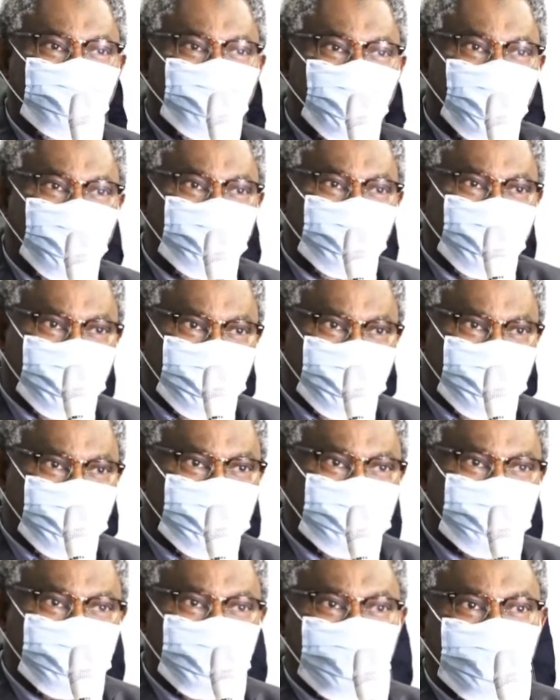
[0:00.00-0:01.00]
for all of
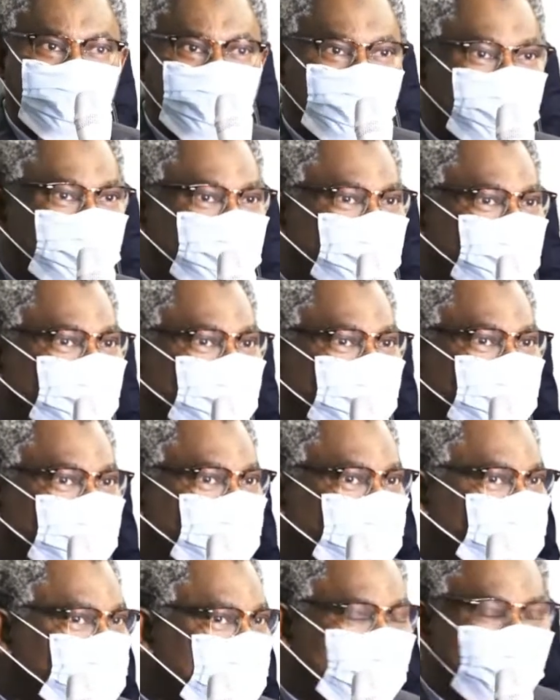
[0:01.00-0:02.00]
us. In
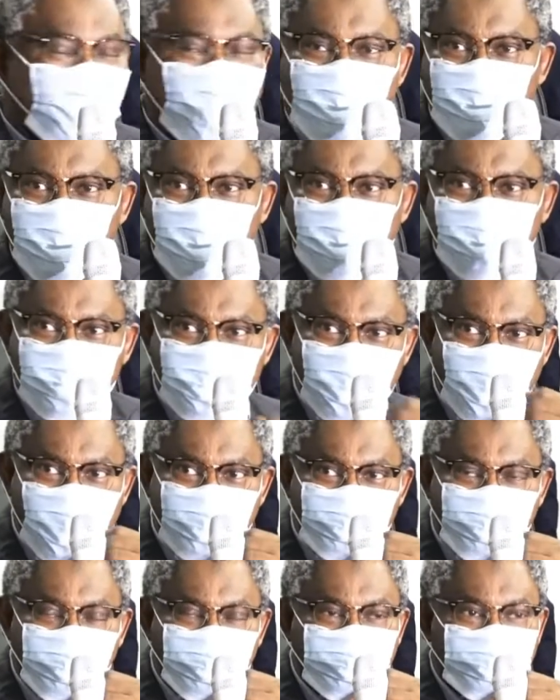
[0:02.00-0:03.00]
two, two to three years'
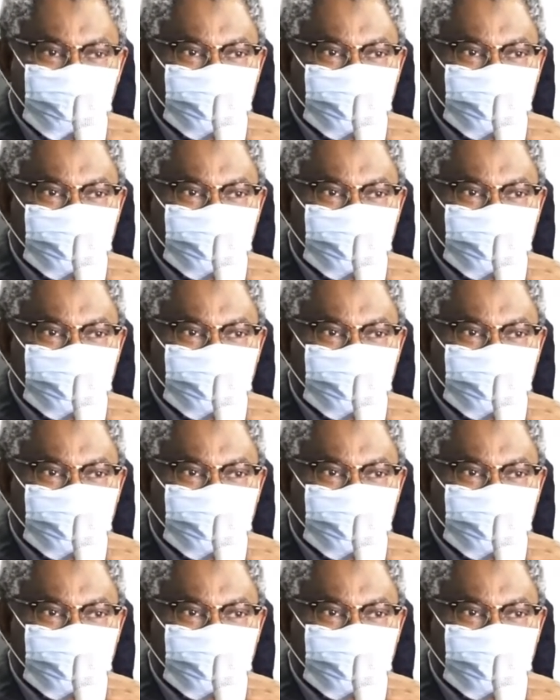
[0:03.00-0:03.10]
time,